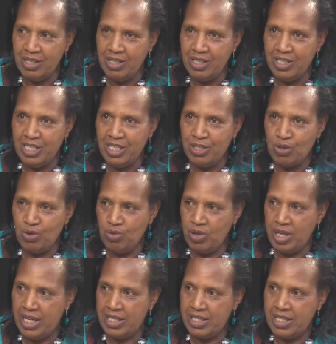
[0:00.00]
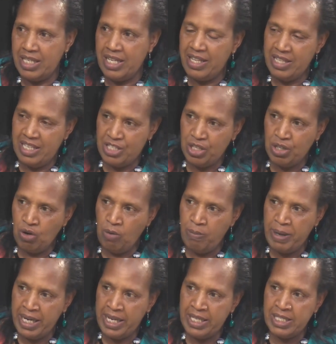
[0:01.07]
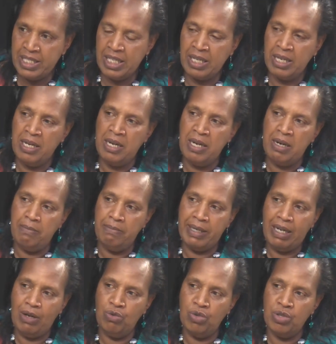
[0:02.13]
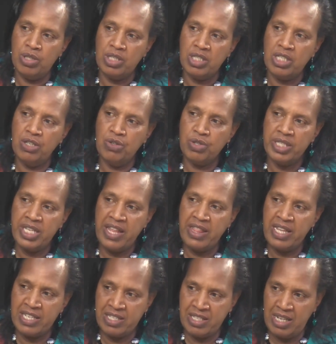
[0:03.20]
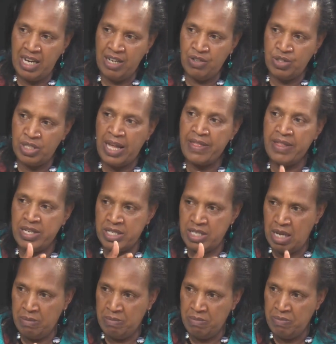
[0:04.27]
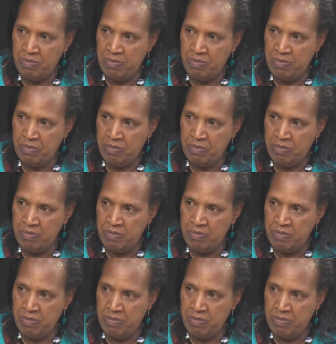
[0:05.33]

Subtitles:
didn't look at the single parenting, but I would still say the styles are the same.